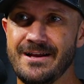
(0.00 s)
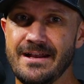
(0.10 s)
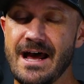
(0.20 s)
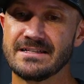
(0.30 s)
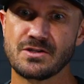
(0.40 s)

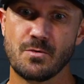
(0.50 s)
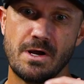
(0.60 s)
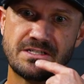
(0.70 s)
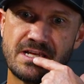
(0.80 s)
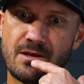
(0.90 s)
Not so
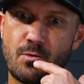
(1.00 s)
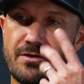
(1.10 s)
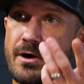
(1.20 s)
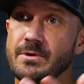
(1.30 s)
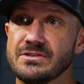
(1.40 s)
much like
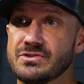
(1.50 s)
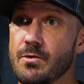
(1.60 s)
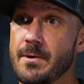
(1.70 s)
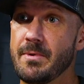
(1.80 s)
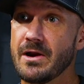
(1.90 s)
whether I'm
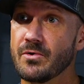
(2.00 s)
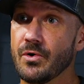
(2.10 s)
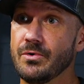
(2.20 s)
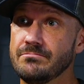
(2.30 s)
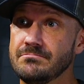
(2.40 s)
controlling my payroll.